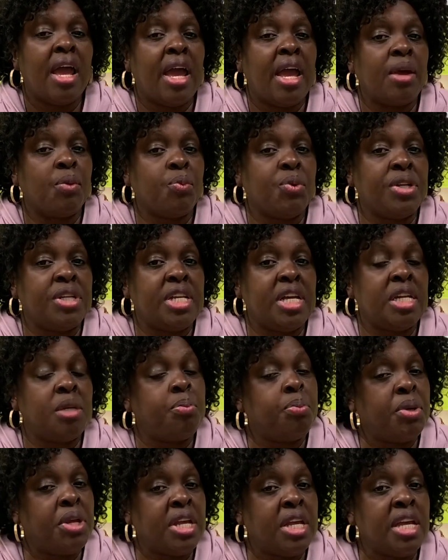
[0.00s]
and we
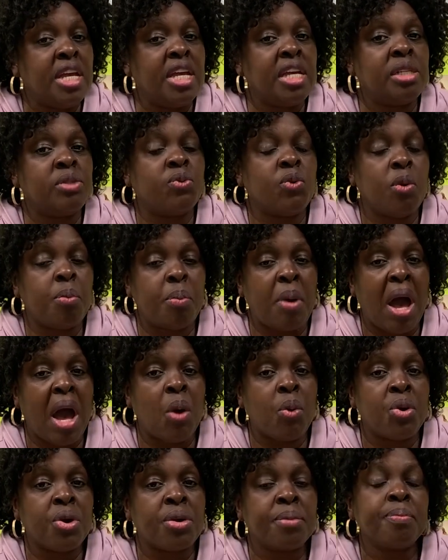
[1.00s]
did P is for
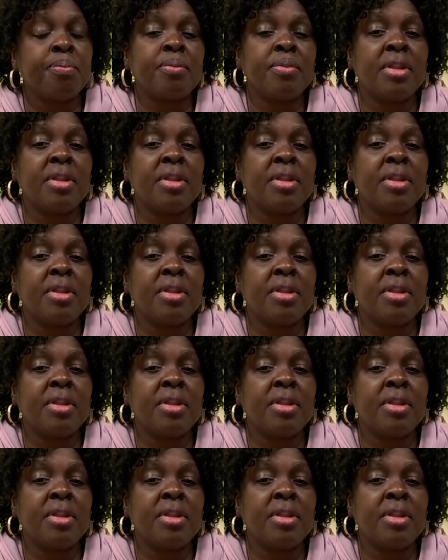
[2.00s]
power,